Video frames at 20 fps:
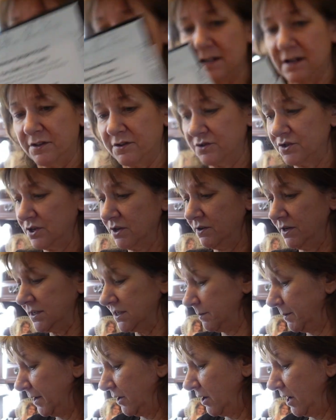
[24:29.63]
another cherry
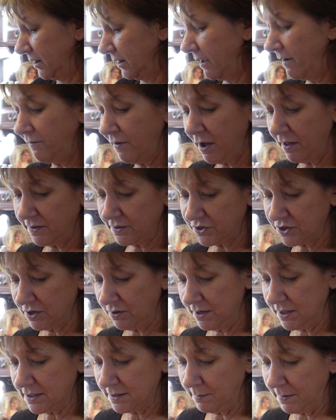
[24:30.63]
tomato. I love all the
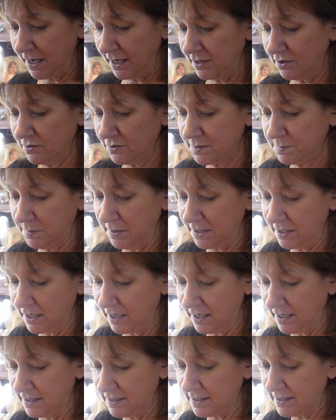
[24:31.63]
cherry tomatoes
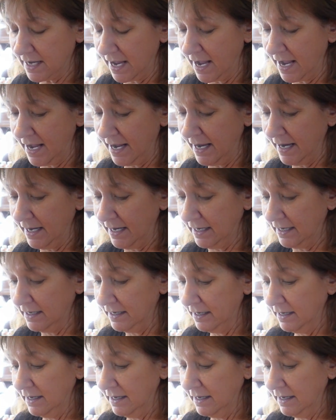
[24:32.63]
because I